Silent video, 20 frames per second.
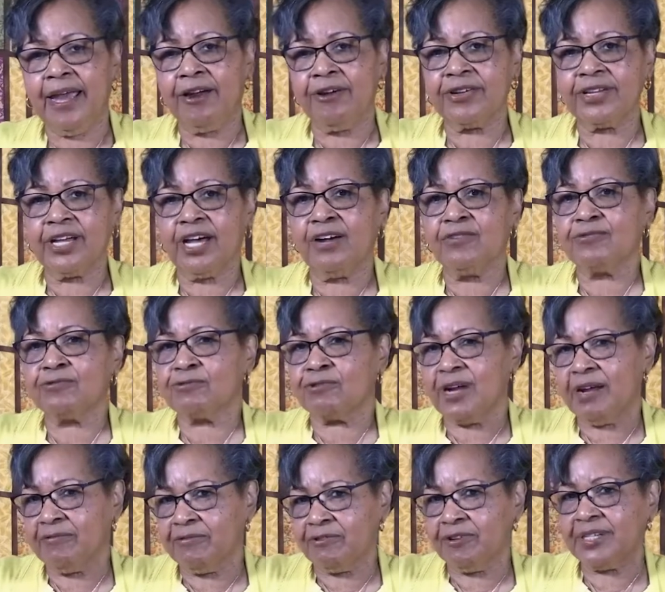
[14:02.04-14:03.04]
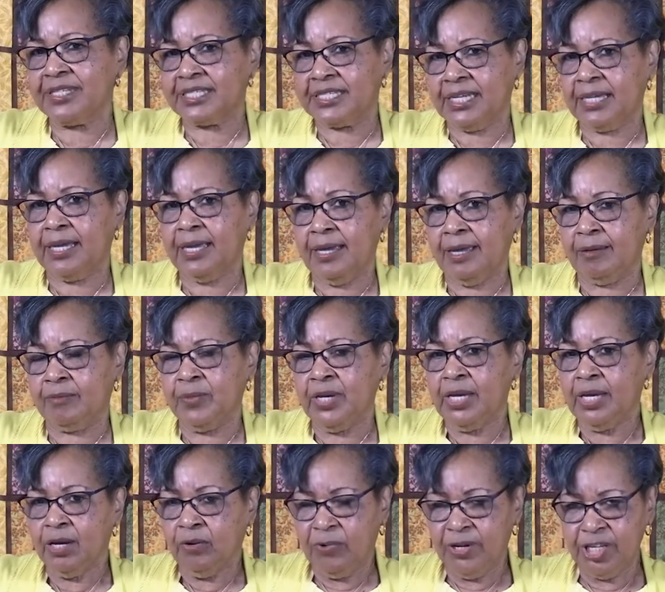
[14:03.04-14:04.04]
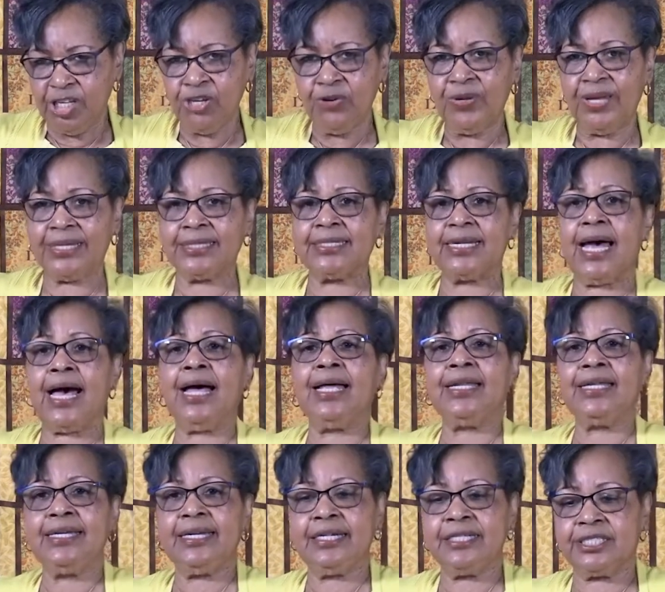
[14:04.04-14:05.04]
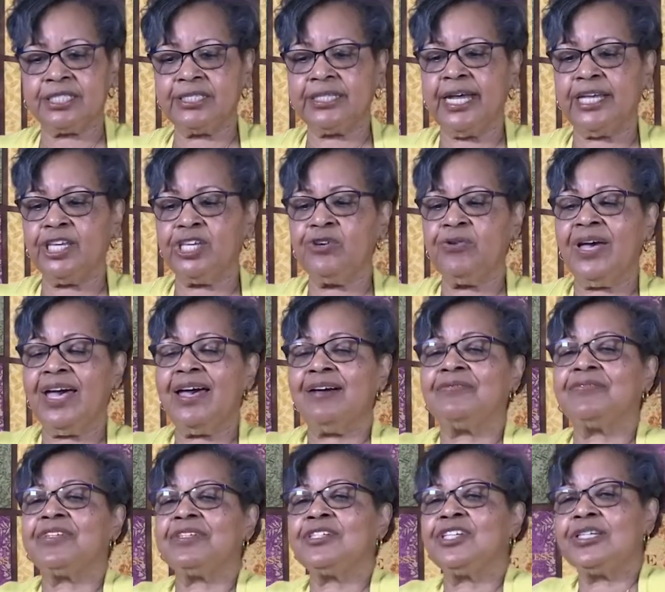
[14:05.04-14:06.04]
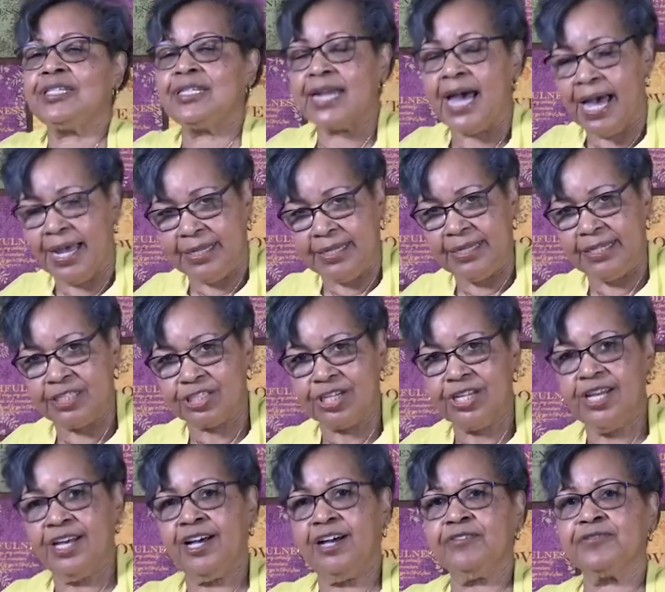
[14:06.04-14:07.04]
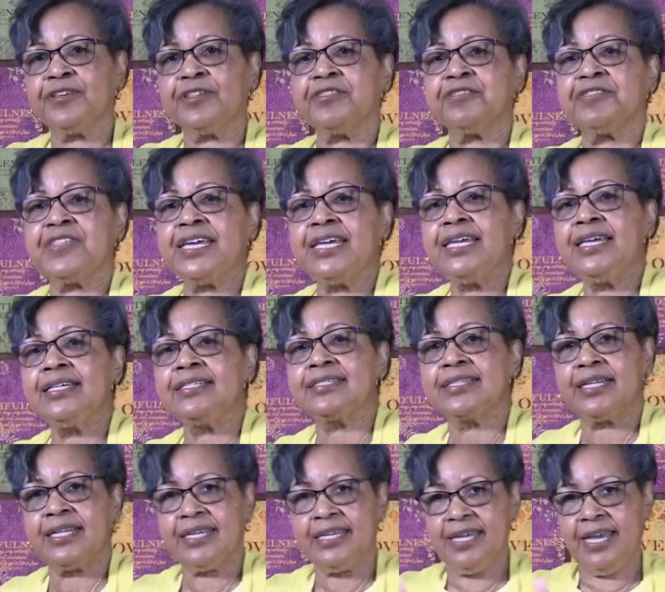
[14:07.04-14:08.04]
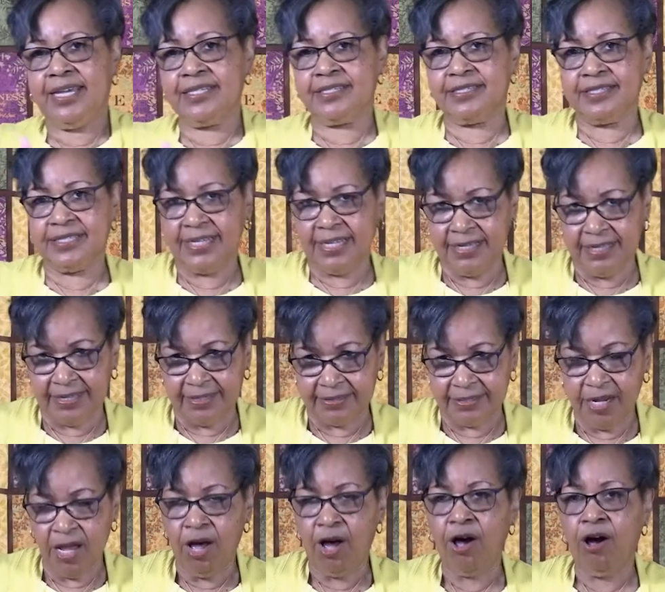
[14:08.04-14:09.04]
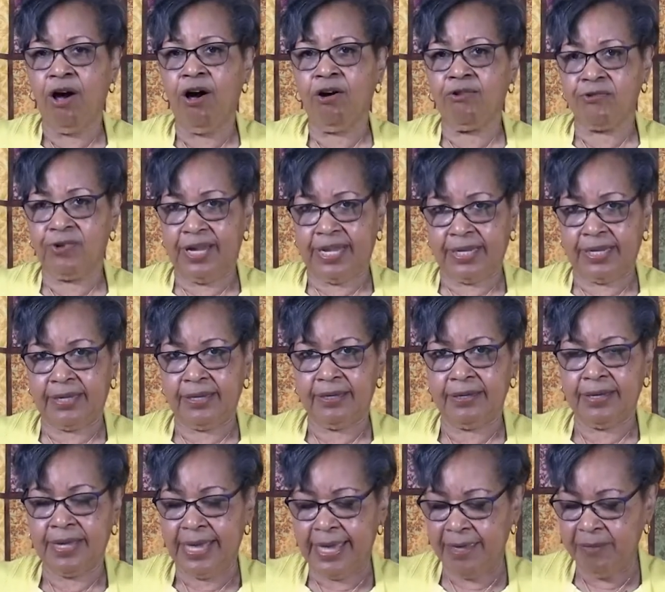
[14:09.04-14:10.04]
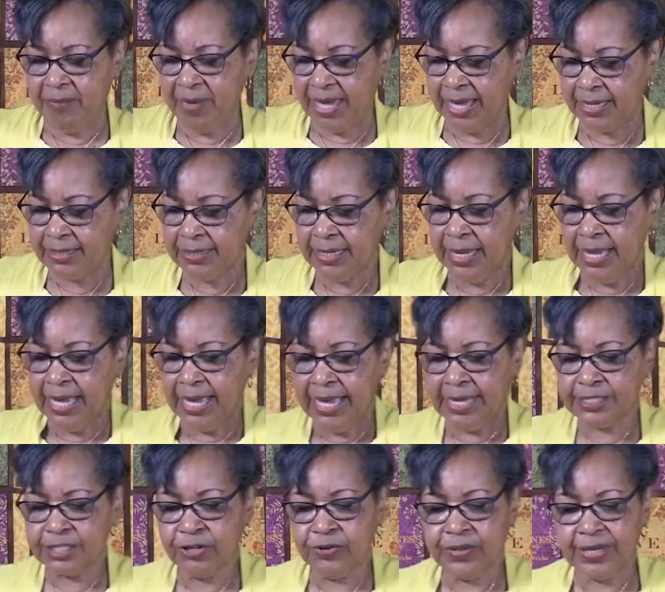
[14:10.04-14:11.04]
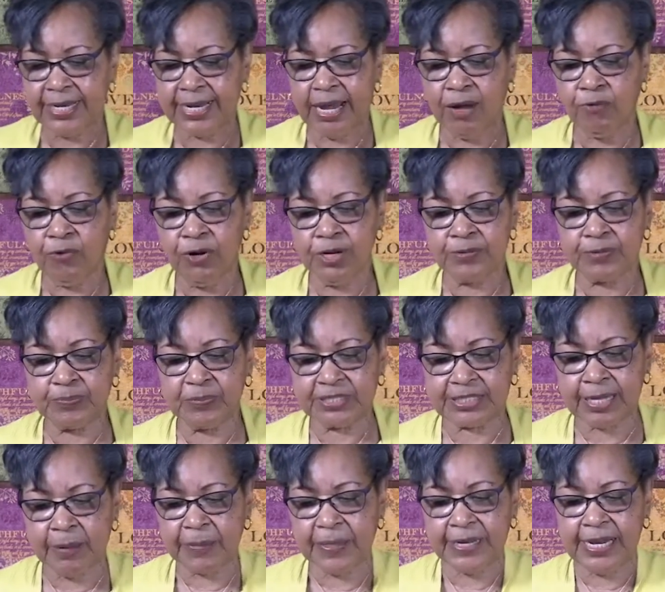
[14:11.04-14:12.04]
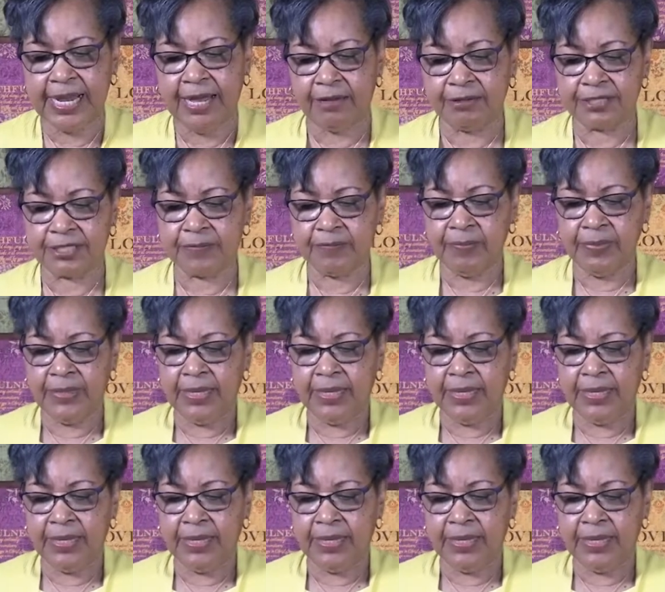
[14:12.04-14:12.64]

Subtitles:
area of reverencing him. When you acknowledge that you have knowledge of the things that he has done already. Amen. And so then I want something else.